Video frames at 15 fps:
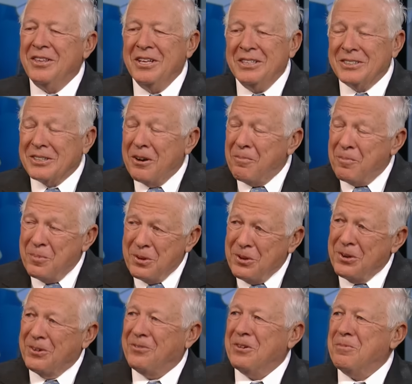These are
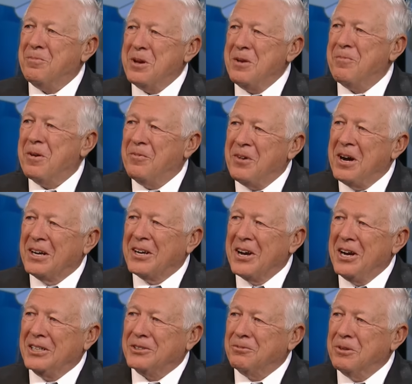beautiful people. My
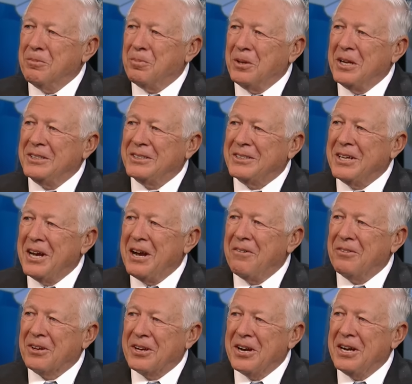gosh, we're blessed to have
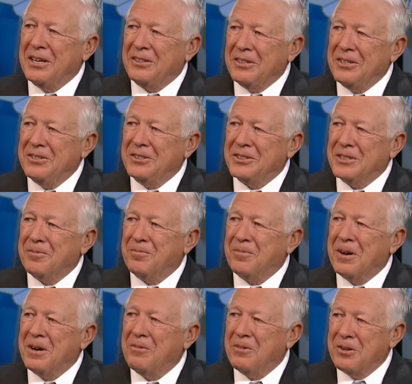the kind of leadership
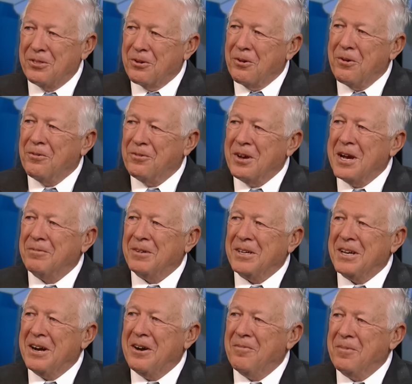uh, with the whole family
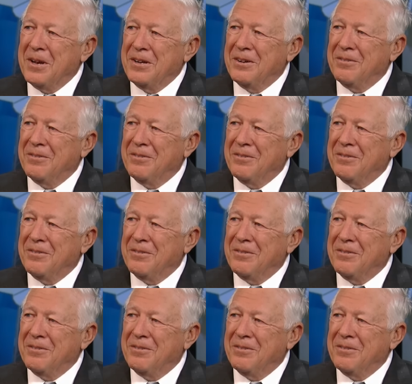now being